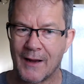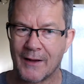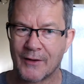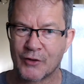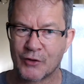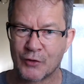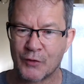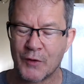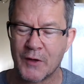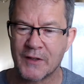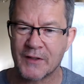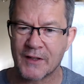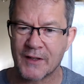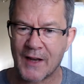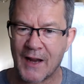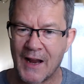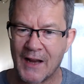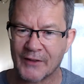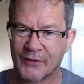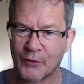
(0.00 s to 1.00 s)
treated
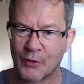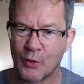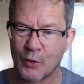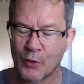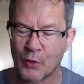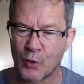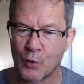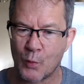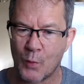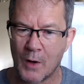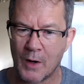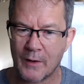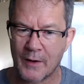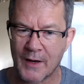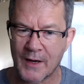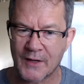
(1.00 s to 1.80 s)
as though you were a